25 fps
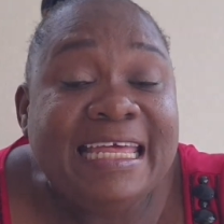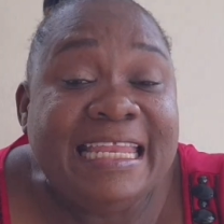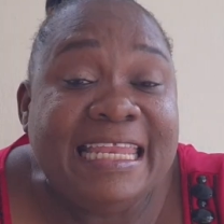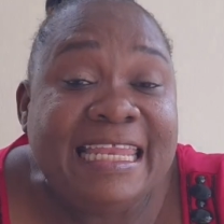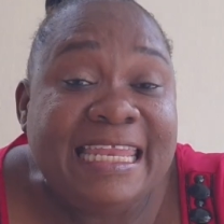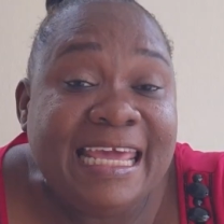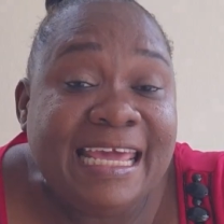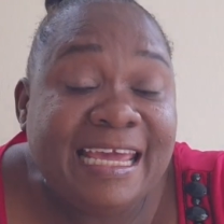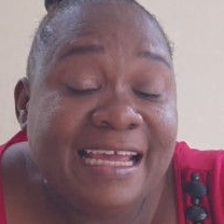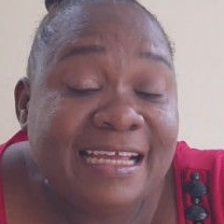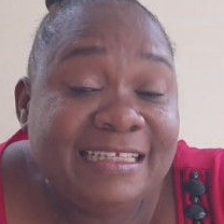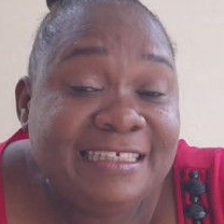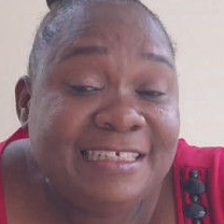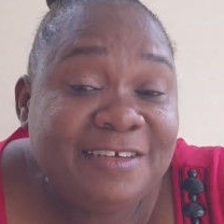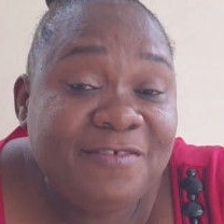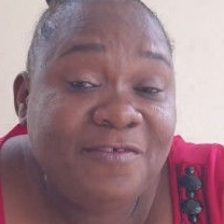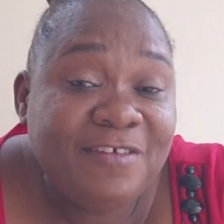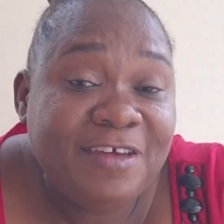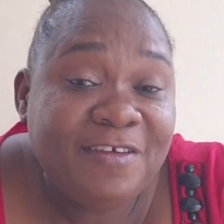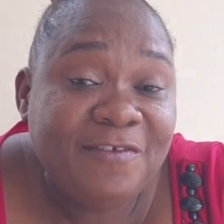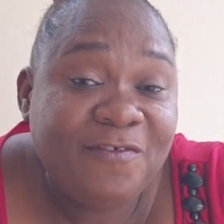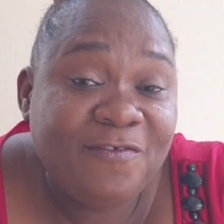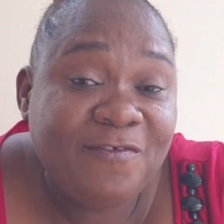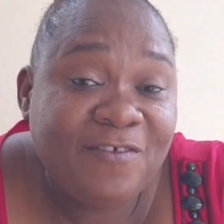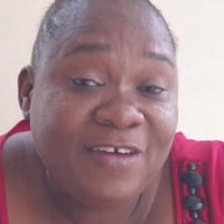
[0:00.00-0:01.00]
negative
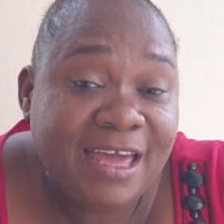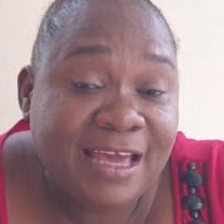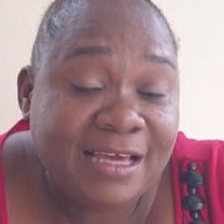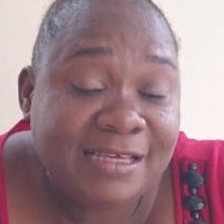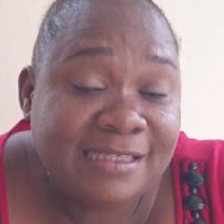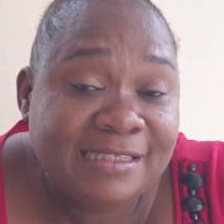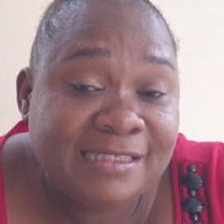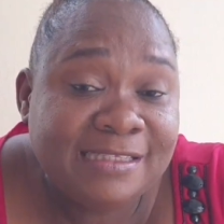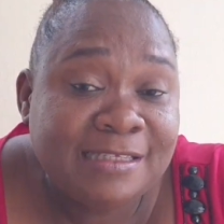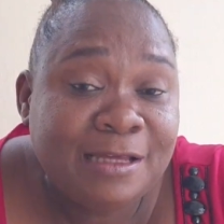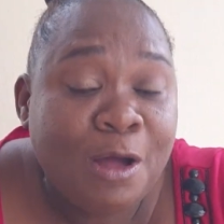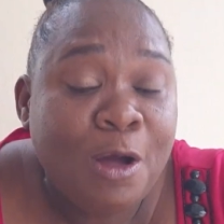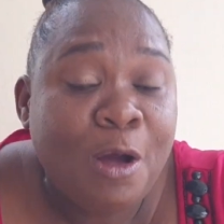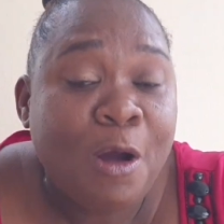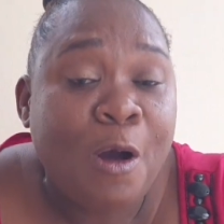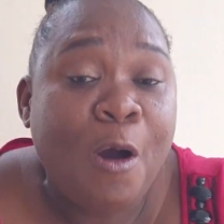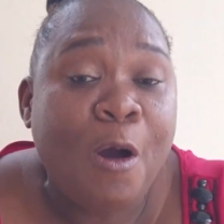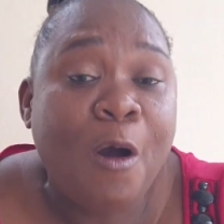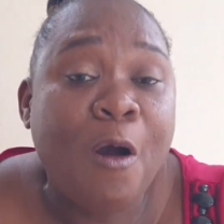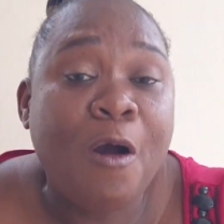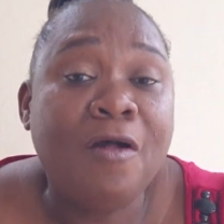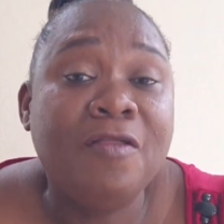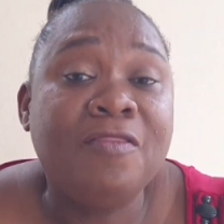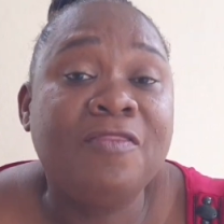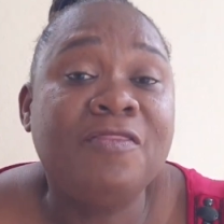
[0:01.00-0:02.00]
effects
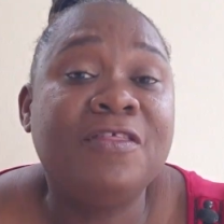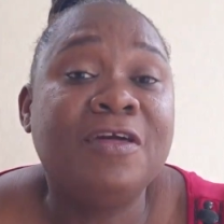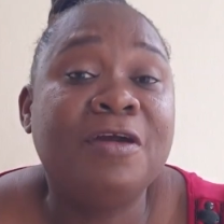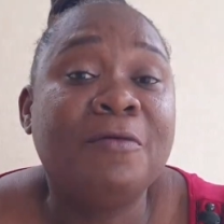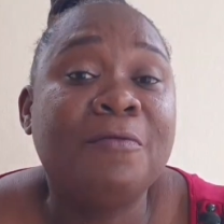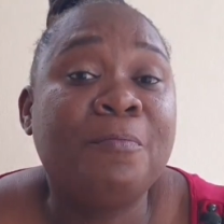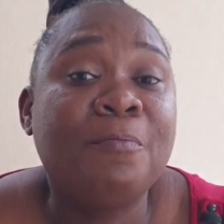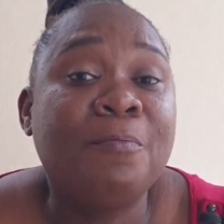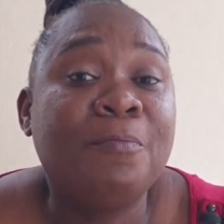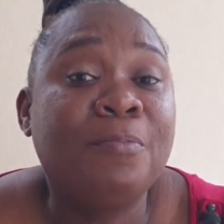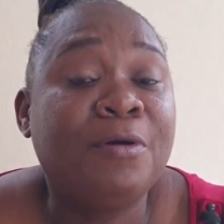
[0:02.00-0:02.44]
on the